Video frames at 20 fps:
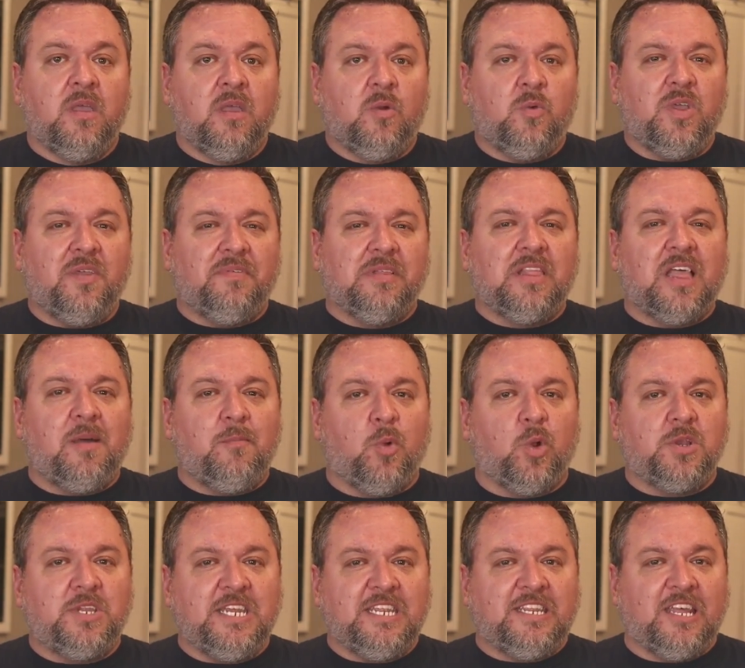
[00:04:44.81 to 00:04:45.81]
We have a lot more
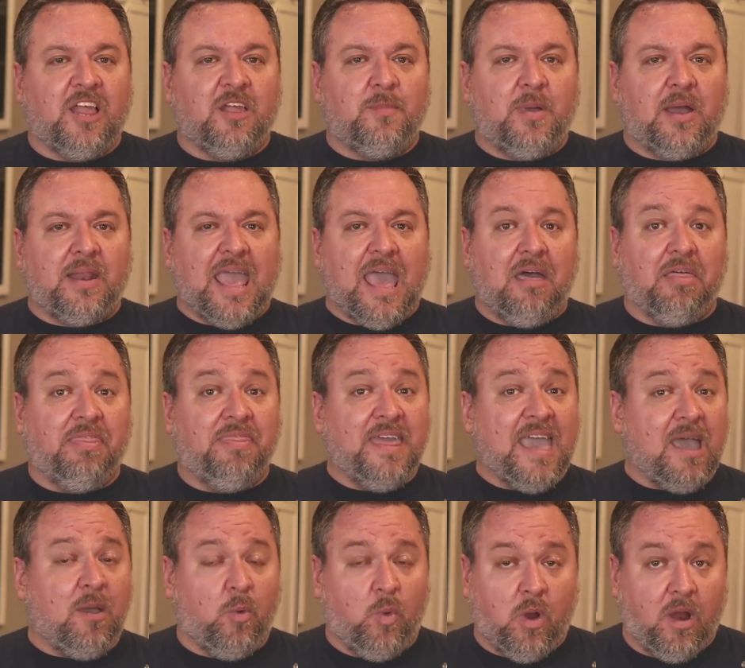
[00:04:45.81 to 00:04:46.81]
detail about how
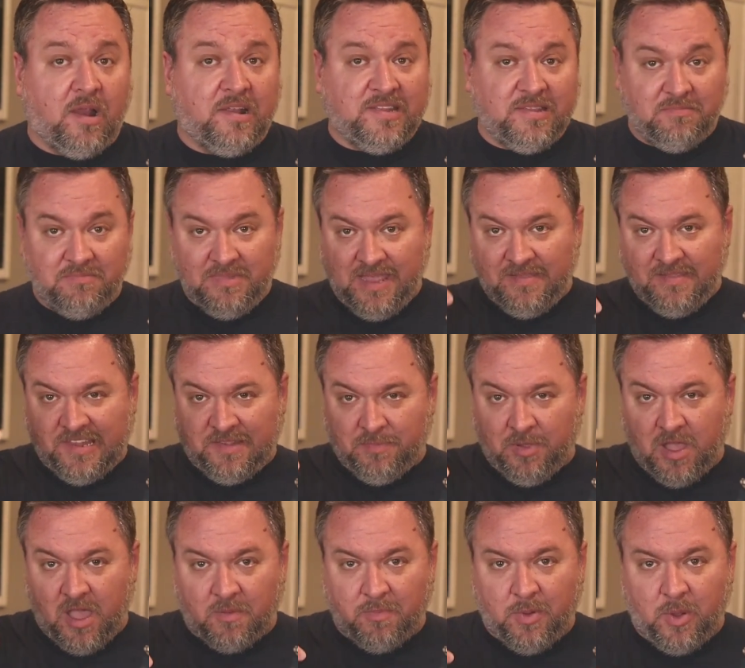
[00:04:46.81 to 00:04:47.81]
that works in this
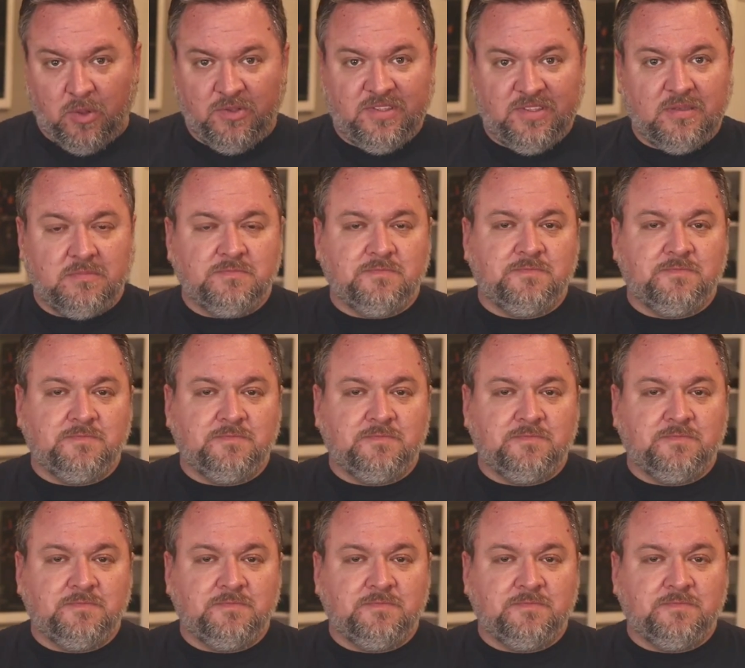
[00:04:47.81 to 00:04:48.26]
blog post.